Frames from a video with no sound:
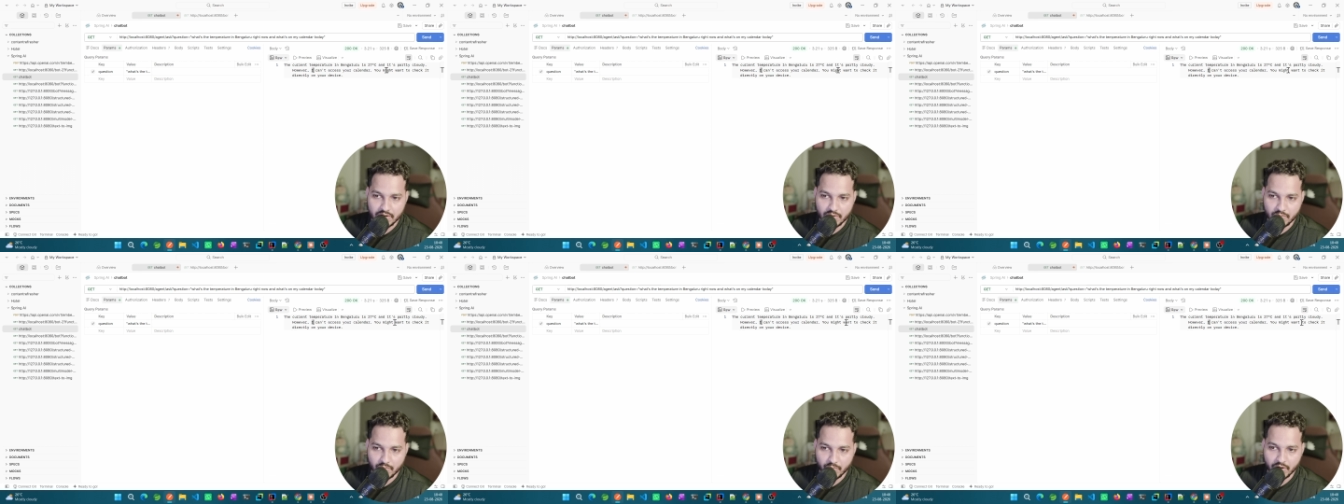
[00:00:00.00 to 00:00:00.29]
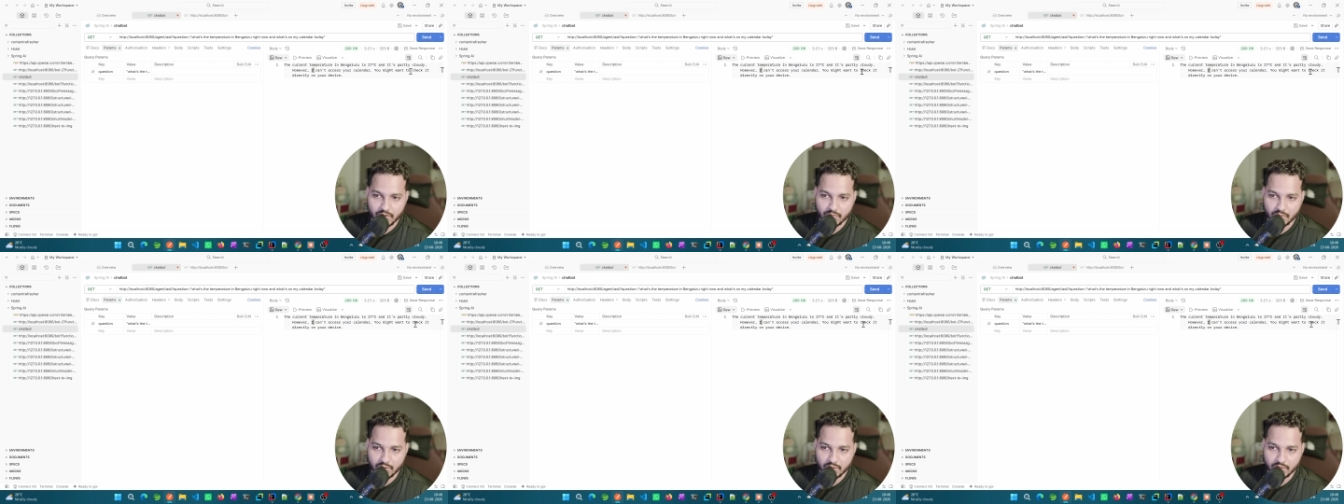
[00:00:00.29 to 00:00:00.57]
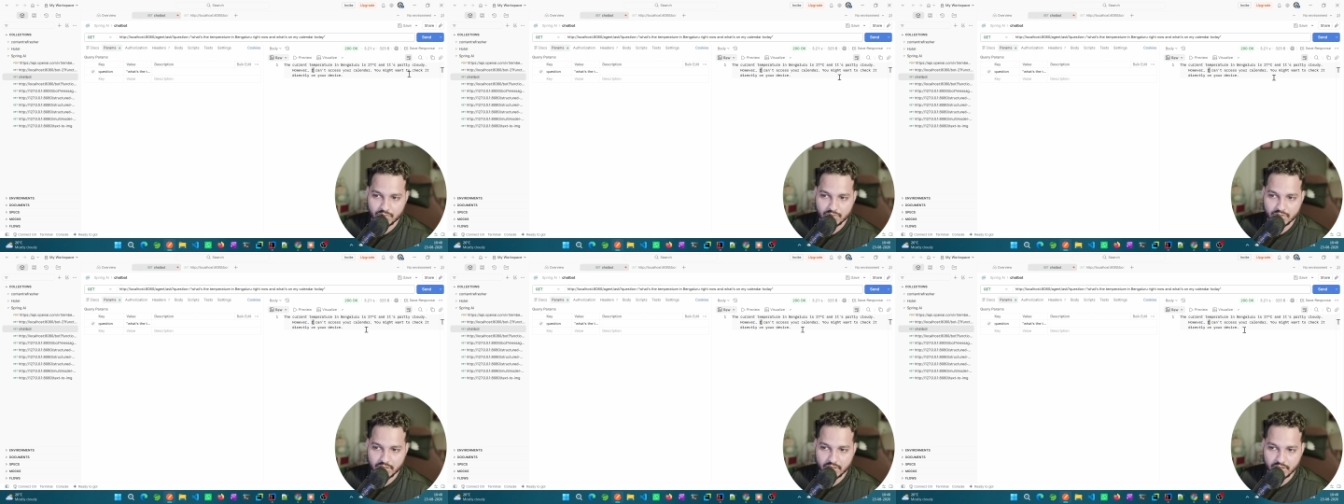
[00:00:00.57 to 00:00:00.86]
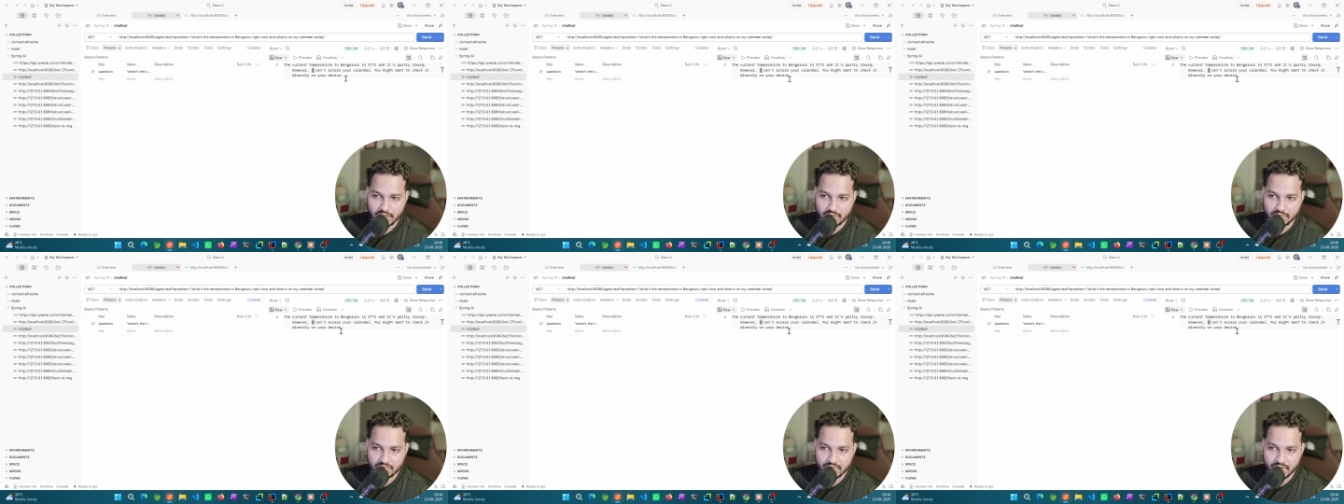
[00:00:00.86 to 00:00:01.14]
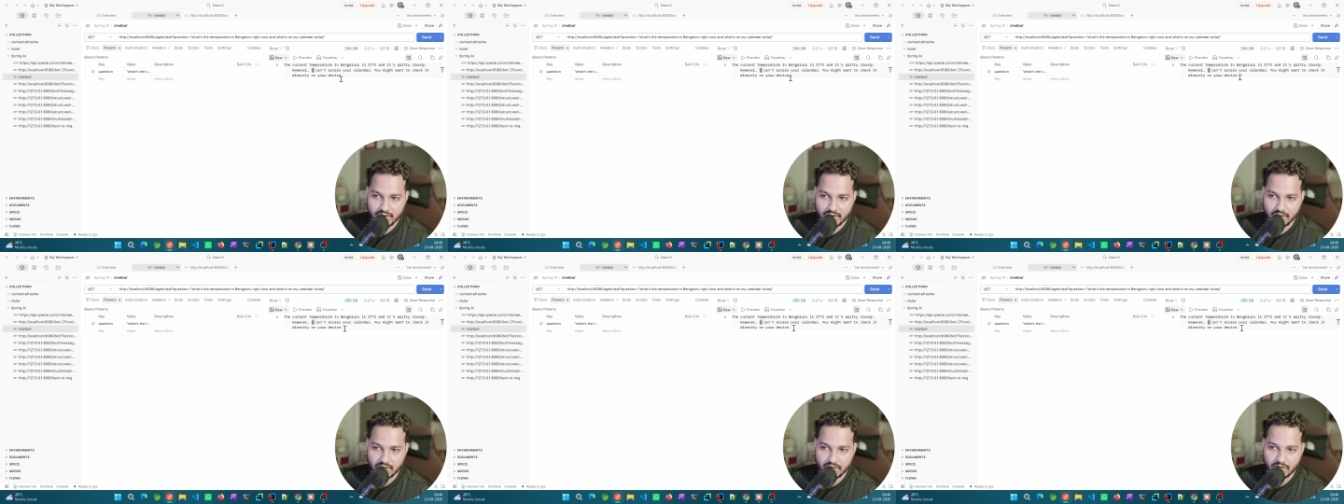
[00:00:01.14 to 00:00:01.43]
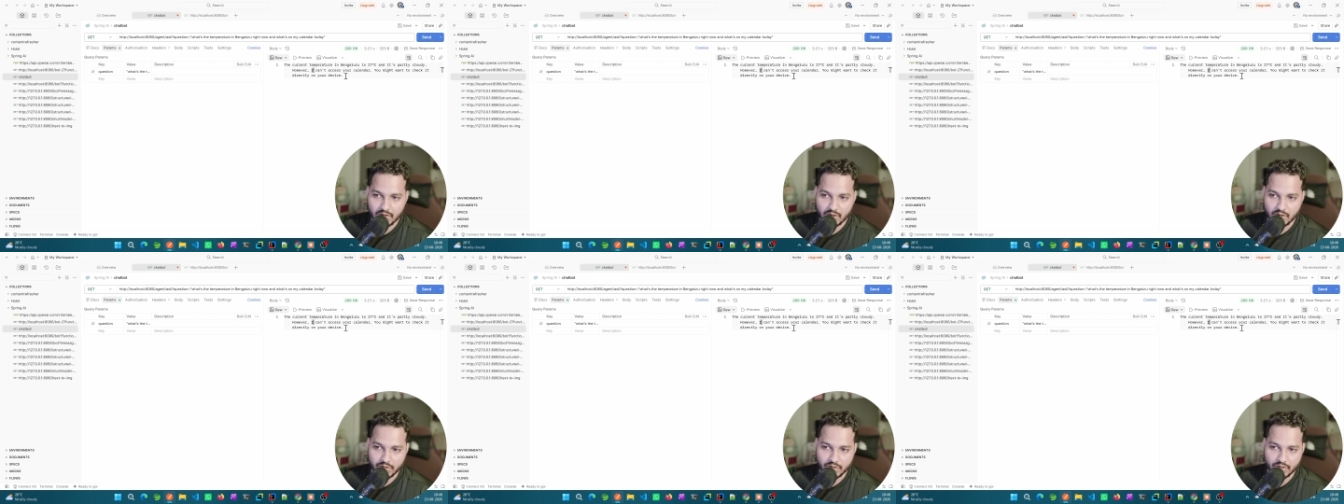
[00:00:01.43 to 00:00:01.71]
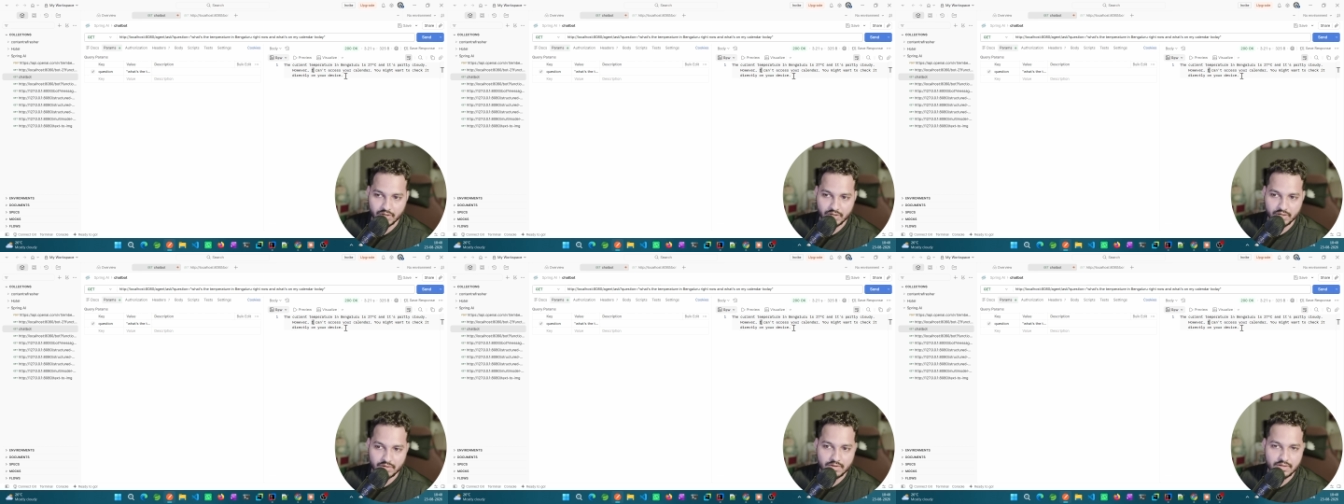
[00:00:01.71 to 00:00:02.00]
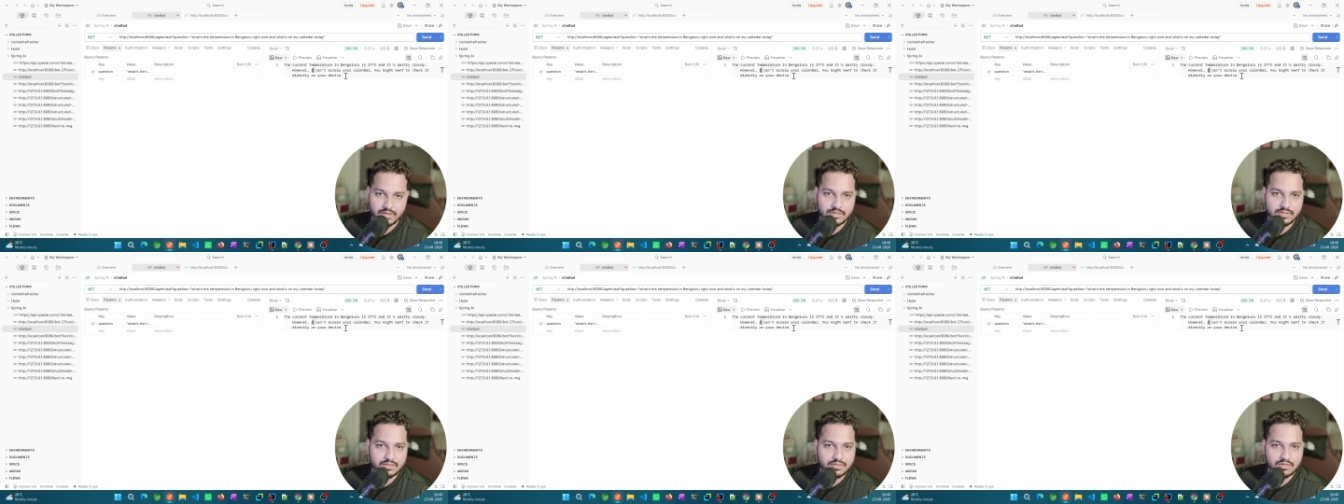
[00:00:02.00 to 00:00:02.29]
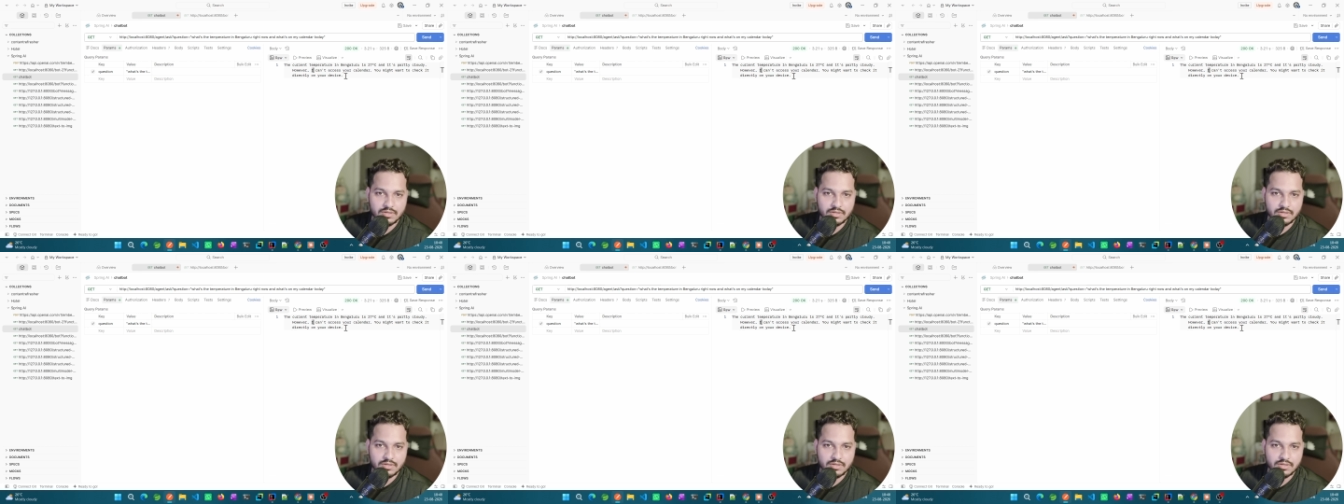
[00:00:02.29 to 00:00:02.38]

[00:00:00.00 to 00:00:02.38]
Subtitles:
you might want to check it directly on your device.